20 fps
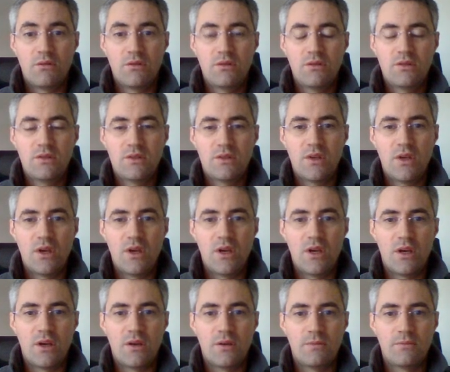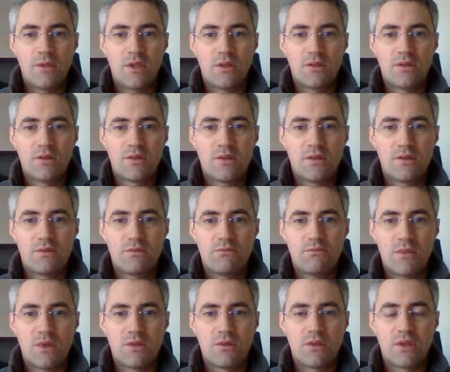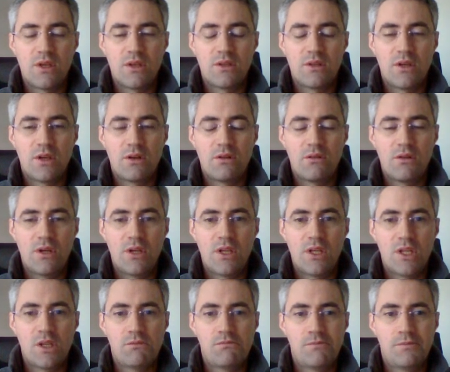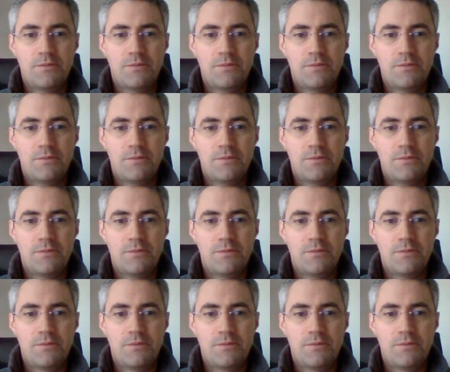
I'm going to say it's as a category.